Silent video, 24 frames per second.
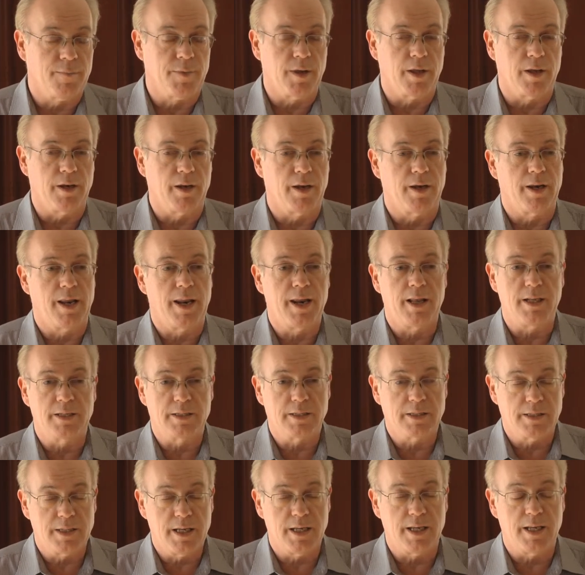in any
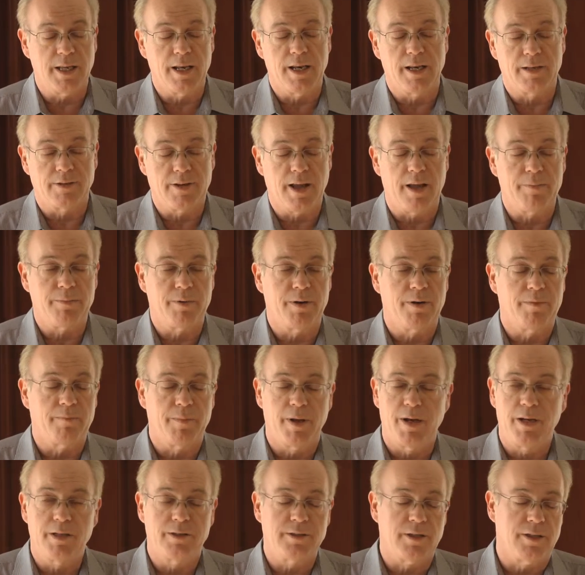city, and it's happened in
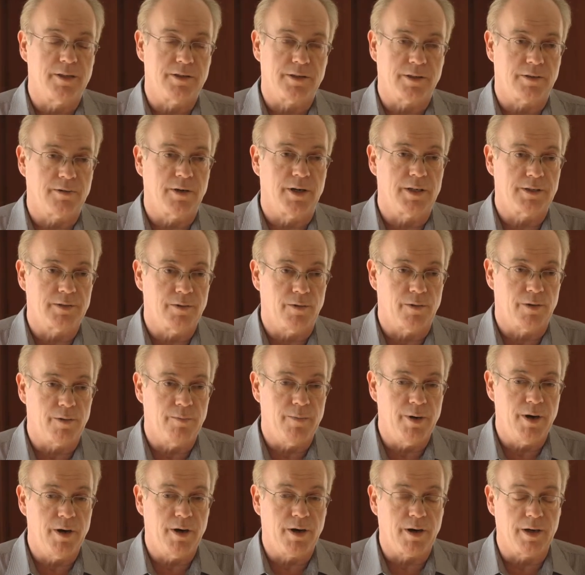many cities across North
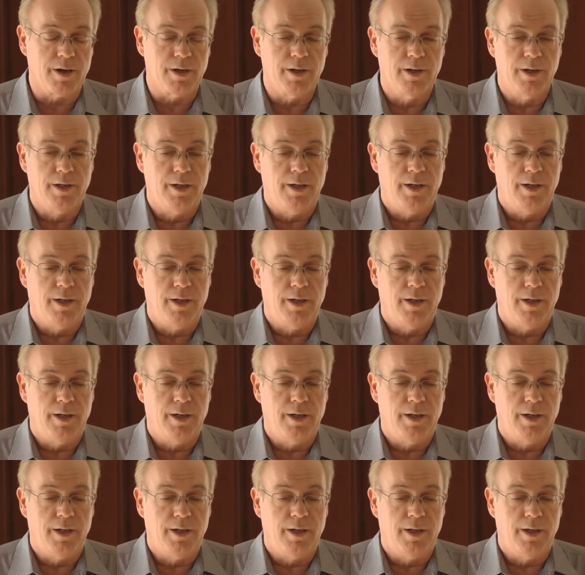America.